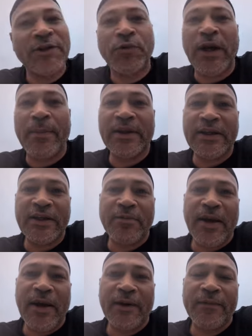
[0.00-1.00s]
That's what I believe,
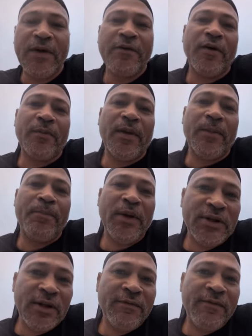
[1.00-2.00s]
man. From the
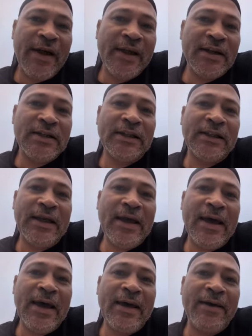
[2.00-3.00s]
pitching advantage that they
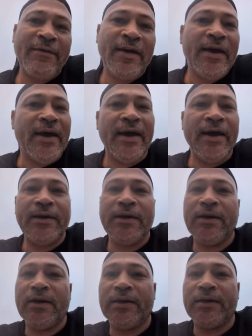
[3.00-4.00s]
have, and,
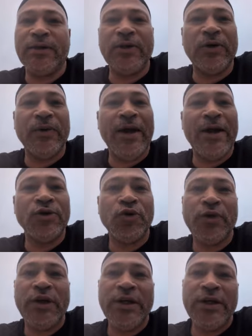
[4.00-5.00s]
you know,
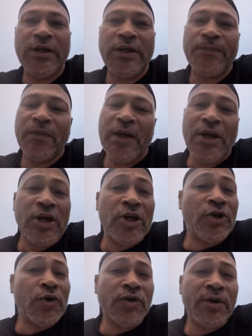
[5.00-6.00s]
Andrew Heaney,
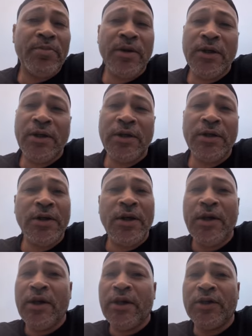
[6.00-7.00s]
he used to be,
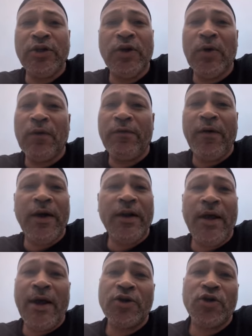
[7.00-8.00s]
you know,
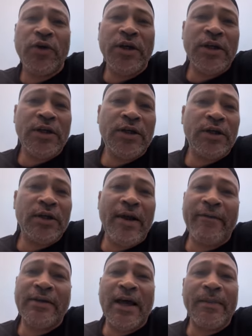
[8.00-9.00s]
fade Andrew Heaney
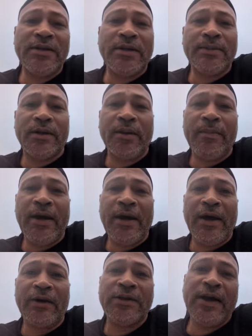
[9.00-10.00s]
every time he steps on the
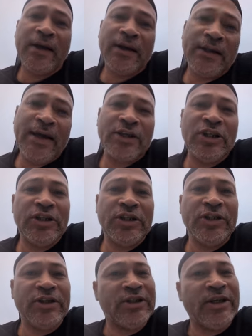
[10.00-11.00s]
mound. He's kind of like
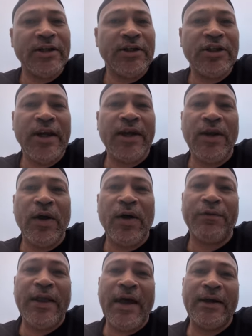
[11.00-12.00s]
shaking
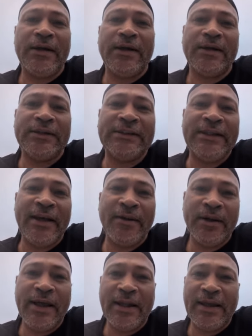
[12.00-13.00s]
off that
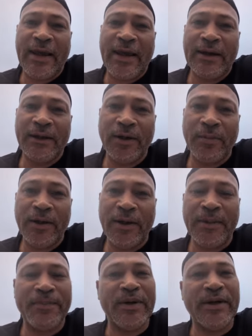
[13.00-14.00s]
stigma that he had a little
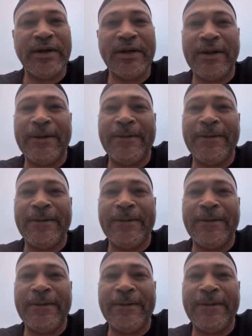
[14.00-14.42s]
bit, but,